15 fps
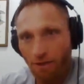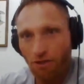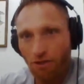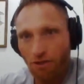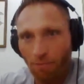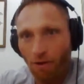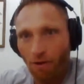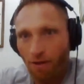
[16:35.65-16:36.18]

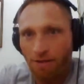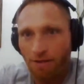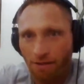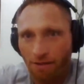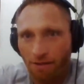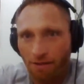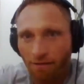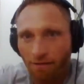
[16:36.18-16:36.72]
job
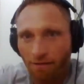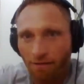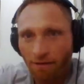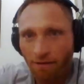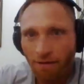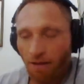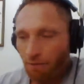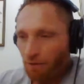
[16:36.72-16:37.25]
costing
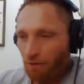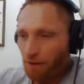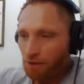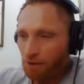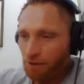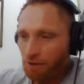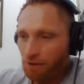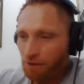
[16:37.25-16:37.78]
stuff, and
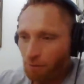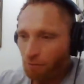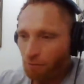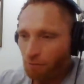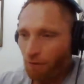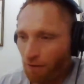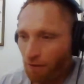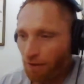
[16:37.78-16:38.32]
then she would
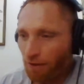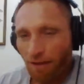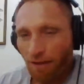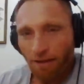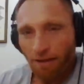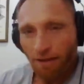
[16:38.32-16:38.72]
file it.